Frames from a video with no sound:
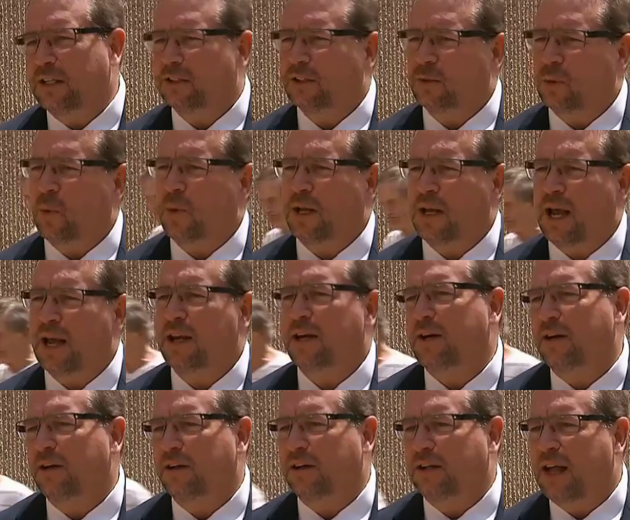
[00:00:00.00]
He's a
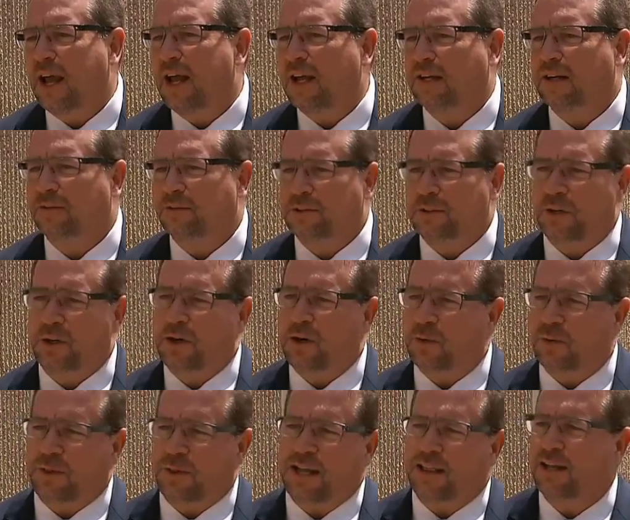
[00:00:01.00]
28-year detective, so you don't
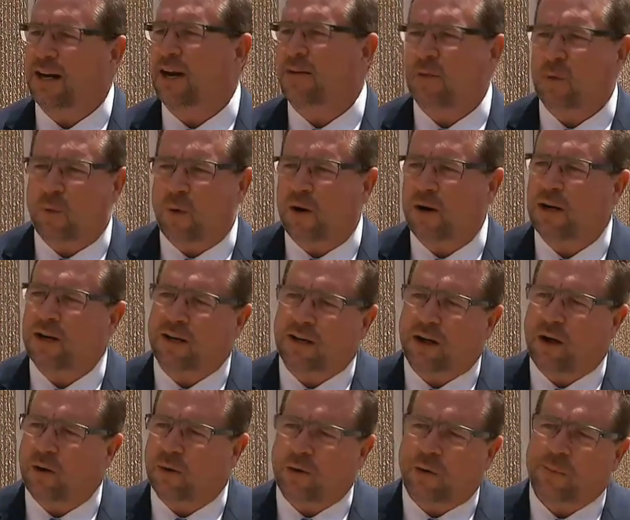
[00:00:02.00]
think that everyone in
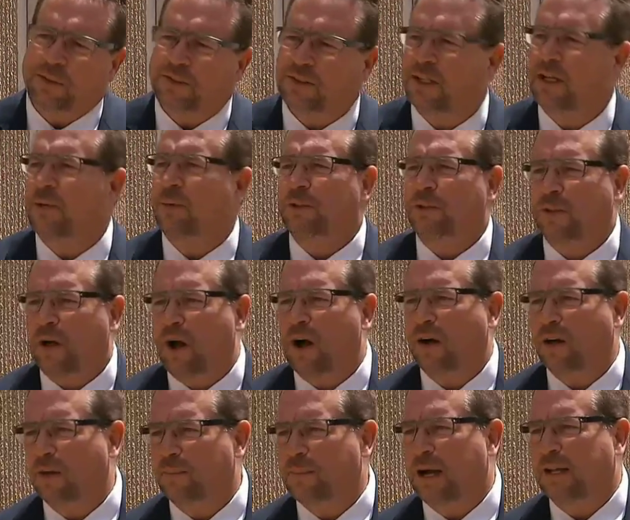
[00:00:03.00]
Oklahoma City was
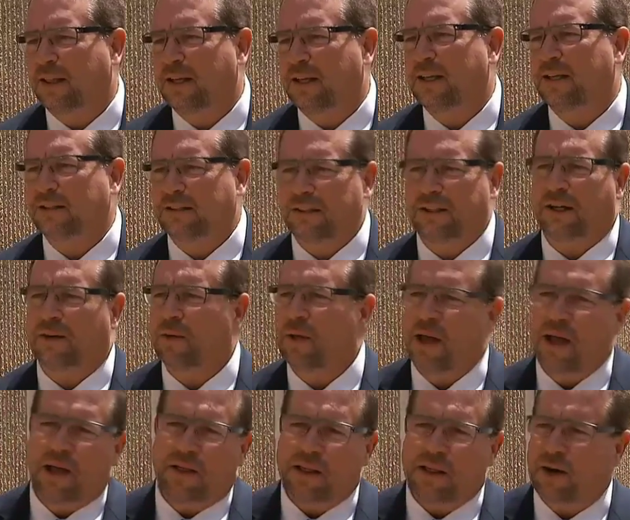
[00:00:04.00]
talking about this. You know,
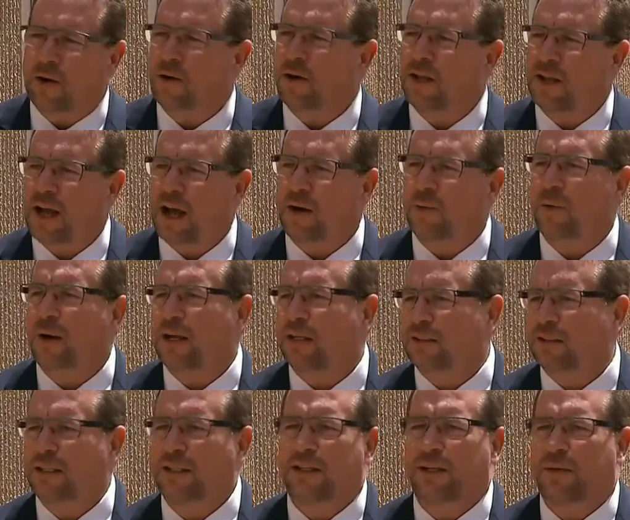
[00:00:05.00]
they heard he got
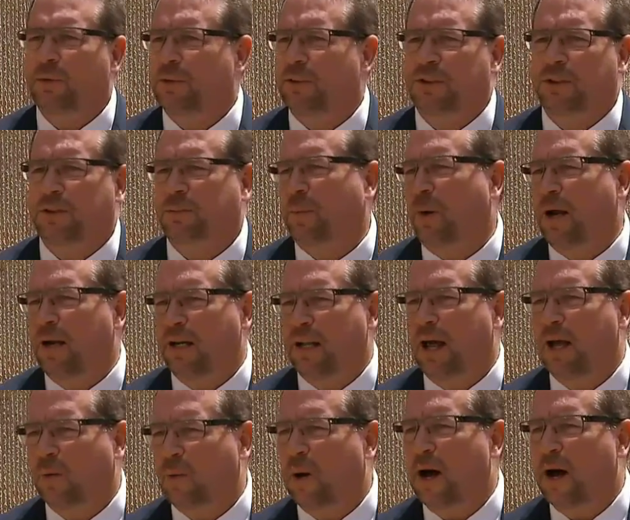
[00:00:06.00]
arrested, and it was just spreading
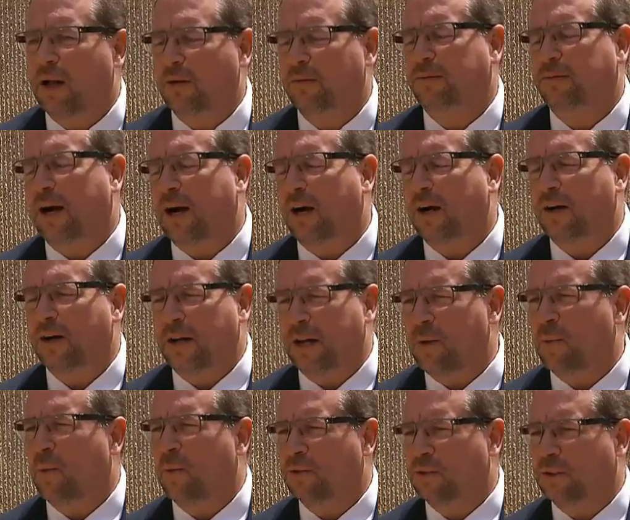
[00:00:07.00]
like wildfire, and he
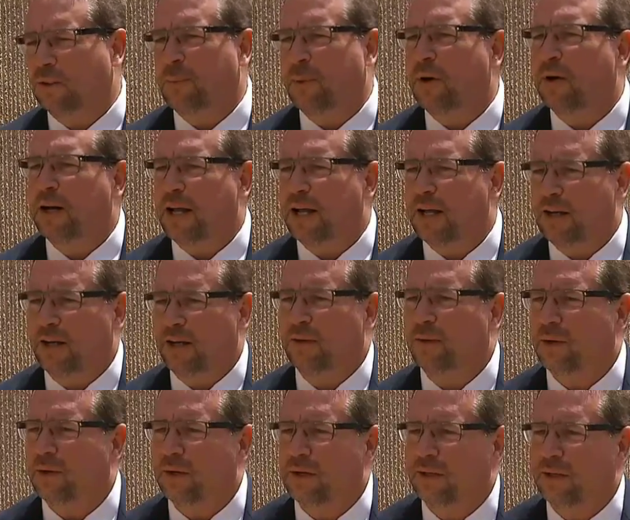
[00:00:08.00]
wants to put an end to
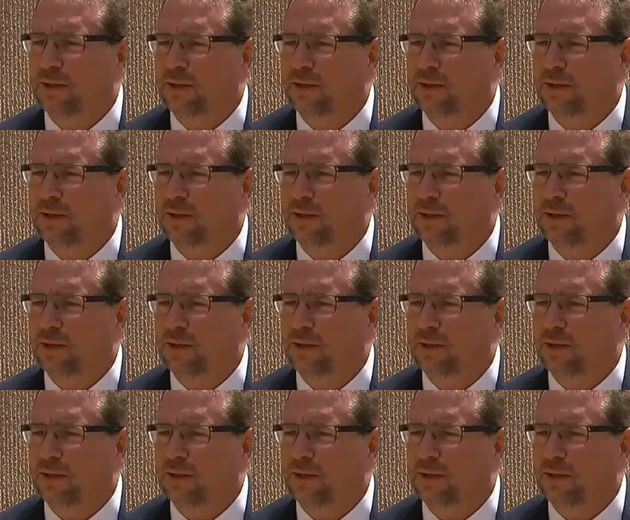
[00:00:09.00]
it.